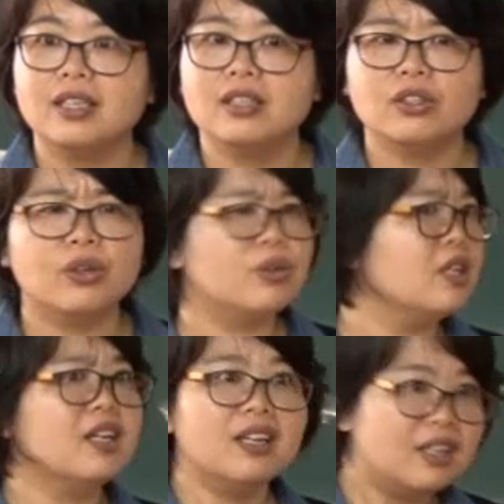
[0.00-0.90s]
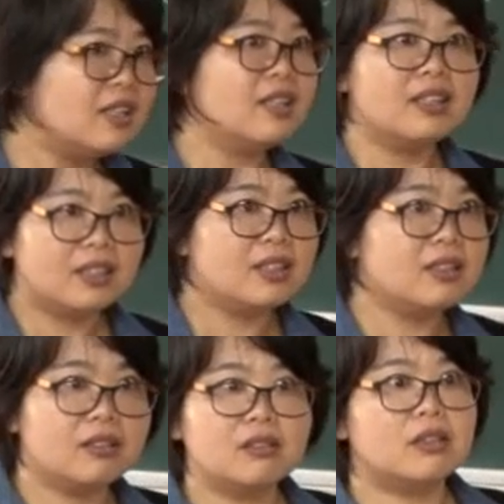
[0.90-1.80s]
So
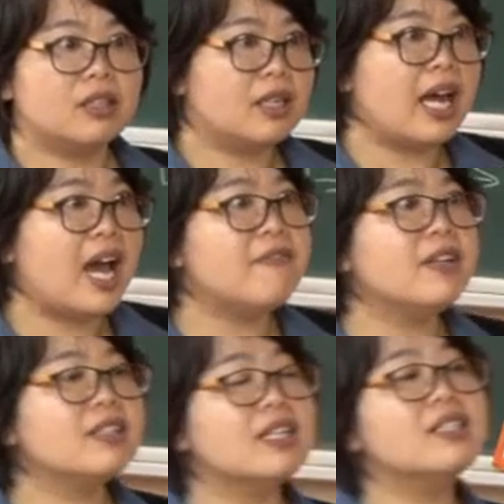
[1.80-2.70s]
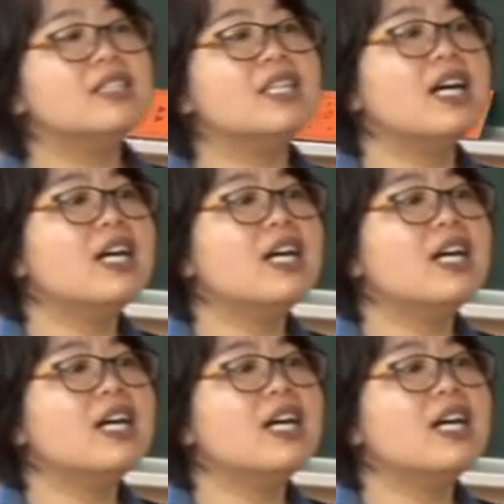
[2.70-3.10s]
having the z